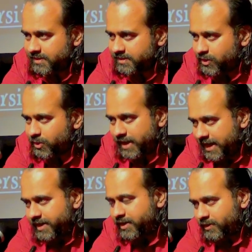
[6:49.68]
The
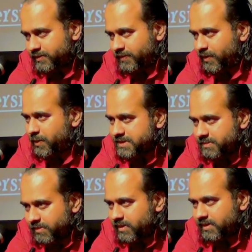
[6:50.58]
totality of the flow is
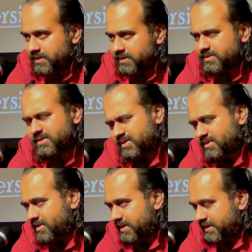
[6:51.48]
important. So it's
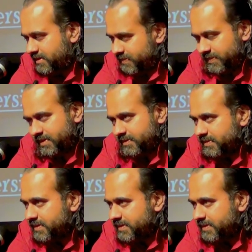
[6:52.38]
all right. I mean,